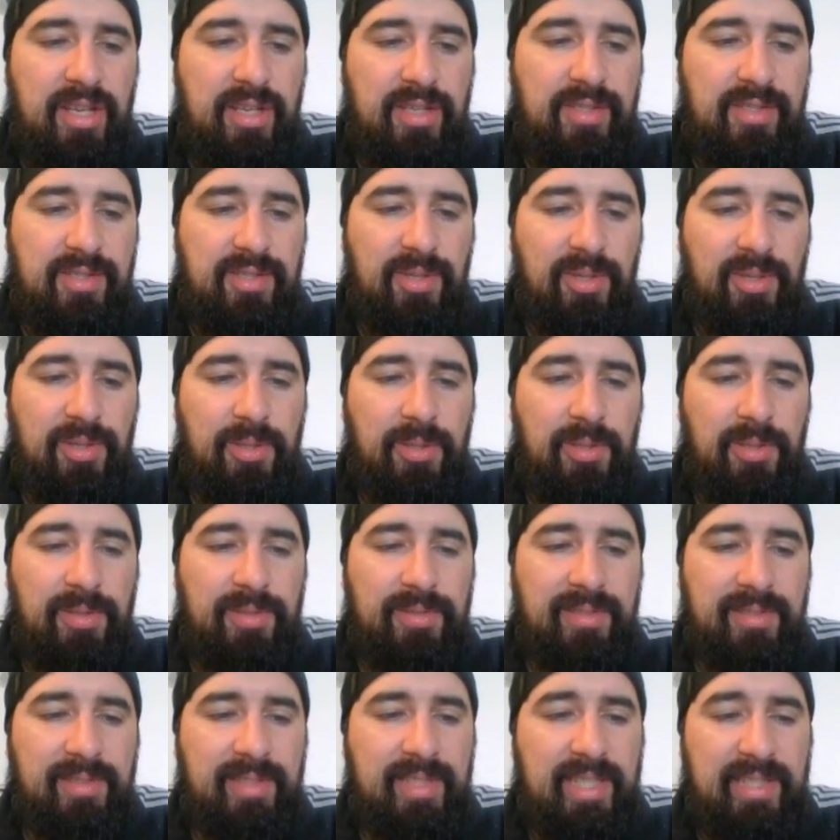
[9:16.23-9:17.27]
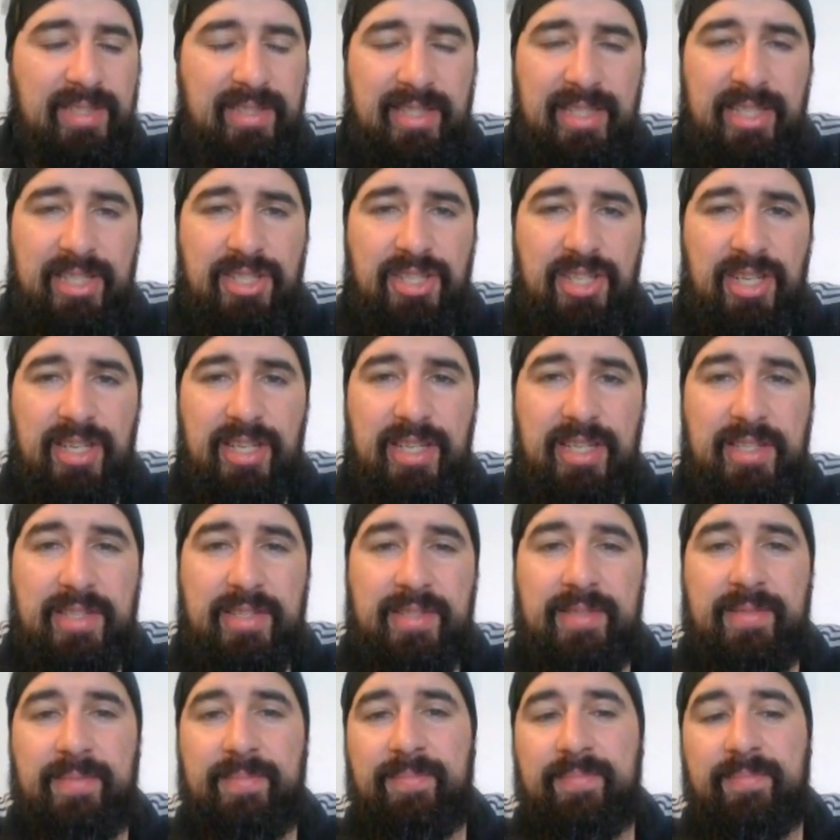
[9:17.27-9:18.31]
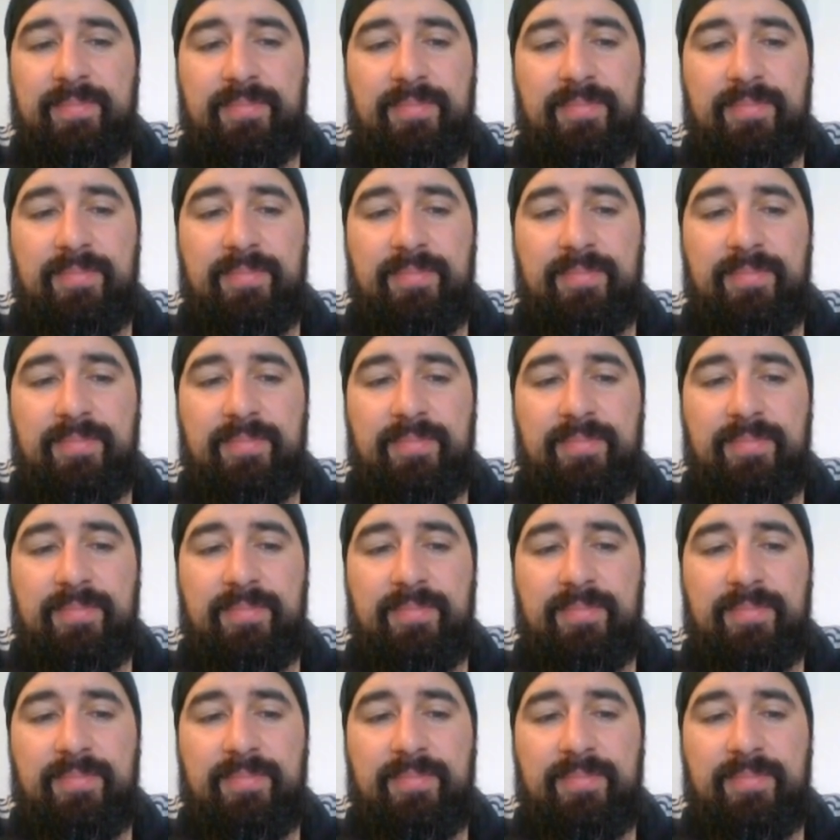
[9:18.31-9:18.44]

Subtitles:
So this legion is